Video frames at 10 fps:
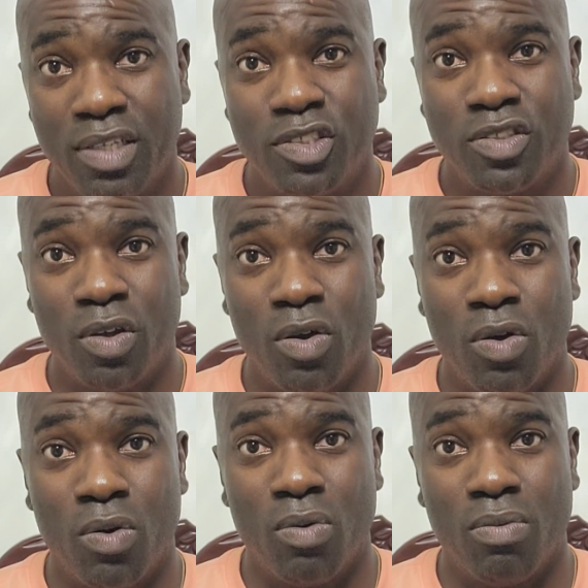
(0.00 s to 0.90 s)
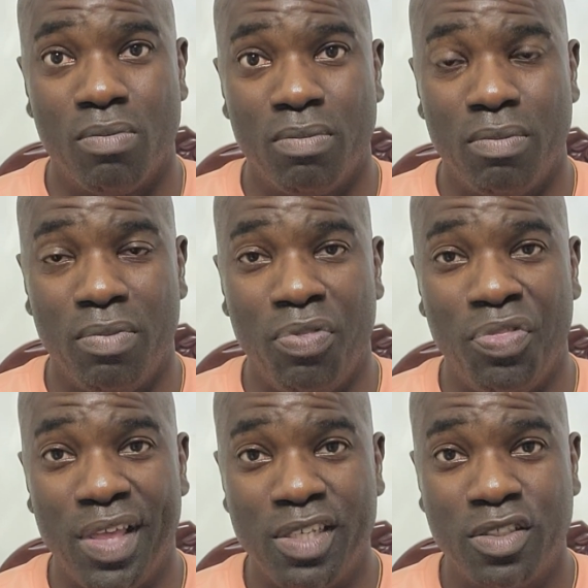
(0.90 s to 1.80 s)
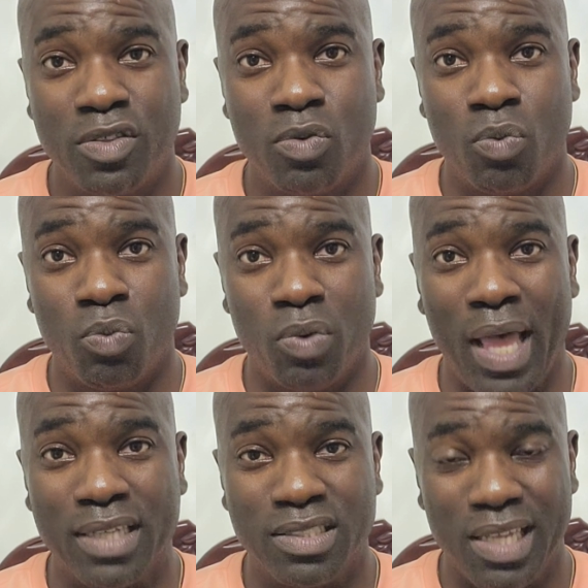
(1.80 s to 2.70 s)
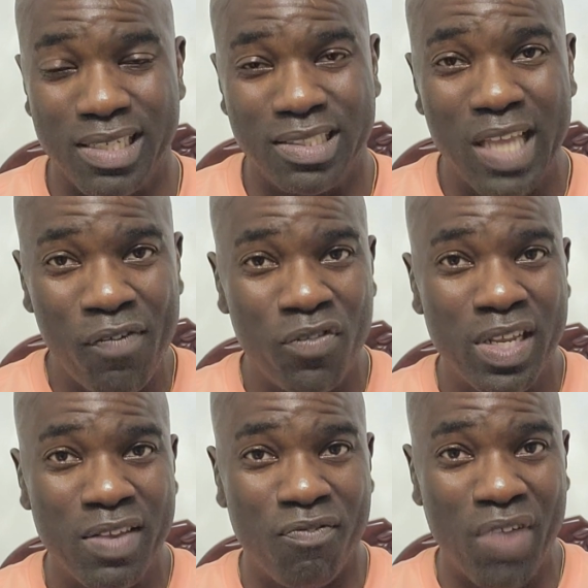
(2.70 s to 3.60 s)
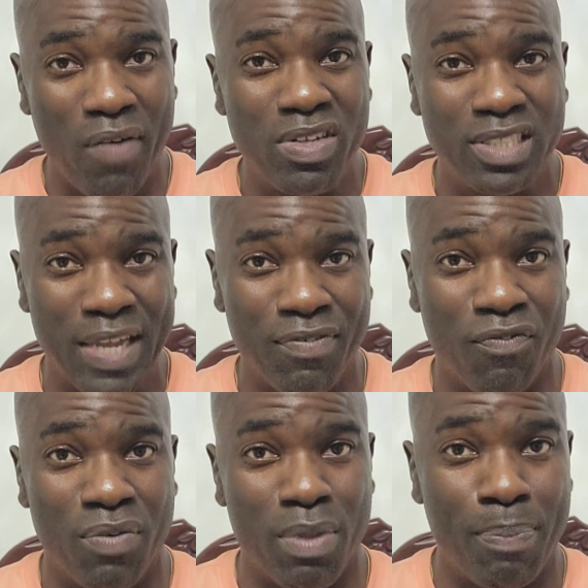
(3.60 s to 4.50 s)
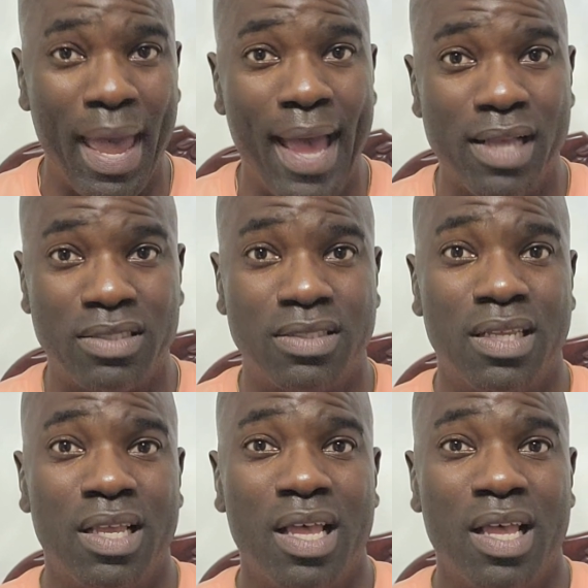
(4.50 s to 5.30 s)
So this is definitely very different from the past.